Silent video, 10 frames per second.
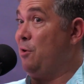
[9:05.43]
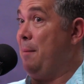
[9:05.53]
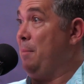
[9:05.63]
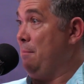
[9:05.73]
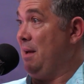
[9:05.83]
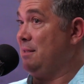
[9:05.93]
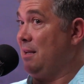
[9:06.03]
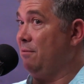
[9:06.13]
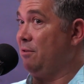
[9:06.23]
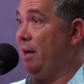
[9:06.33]
cramping
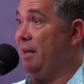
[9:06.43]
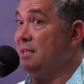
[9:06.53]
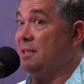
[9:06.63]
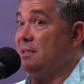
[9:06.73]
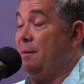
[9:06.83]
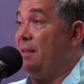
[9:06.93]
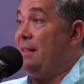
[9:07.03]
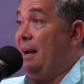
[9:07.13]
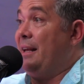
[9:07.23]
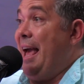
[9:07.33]
myself, going, is this something
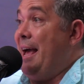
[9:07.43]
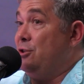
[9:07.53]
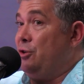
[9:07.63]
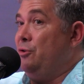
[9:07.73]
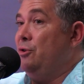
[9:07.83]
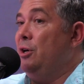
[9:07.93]
that I can do?